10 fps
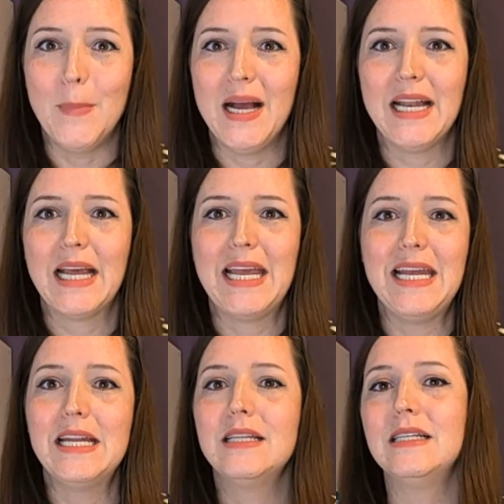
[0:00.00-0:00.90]
But
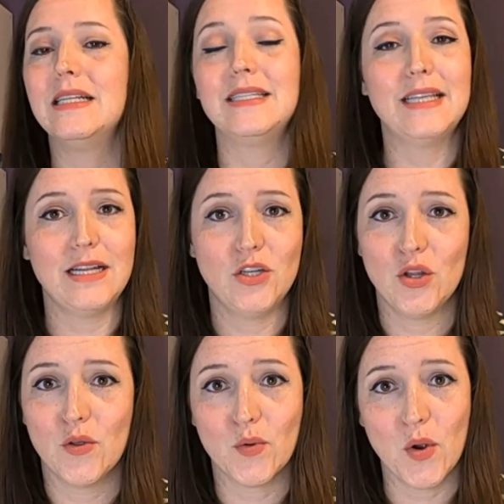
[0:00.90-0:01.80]
he didn't ascend
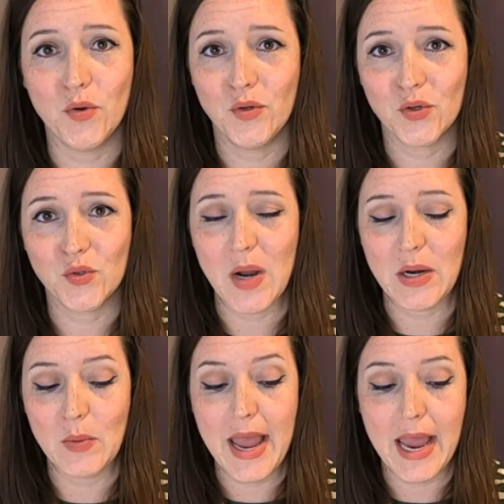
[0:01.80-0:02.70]
to the throne just
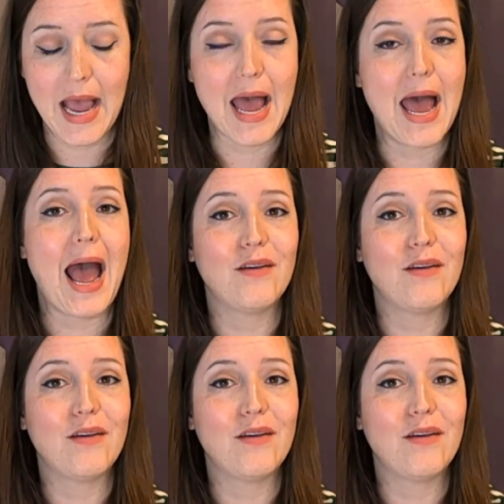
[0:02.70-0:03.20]
right away.